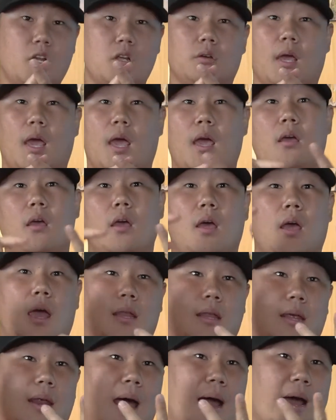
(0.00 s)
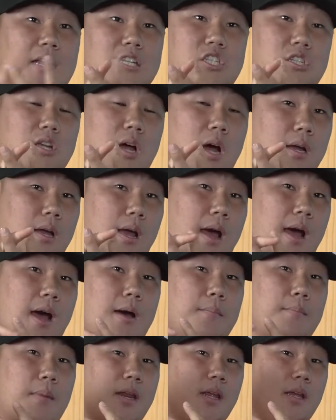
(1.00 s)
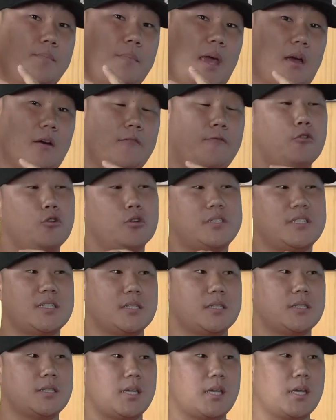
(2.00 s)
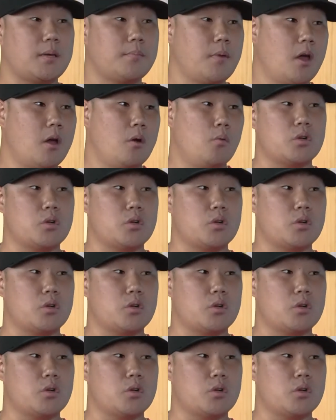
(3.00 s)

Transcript: Okay. And then I got stuck. I didn't make a full season team,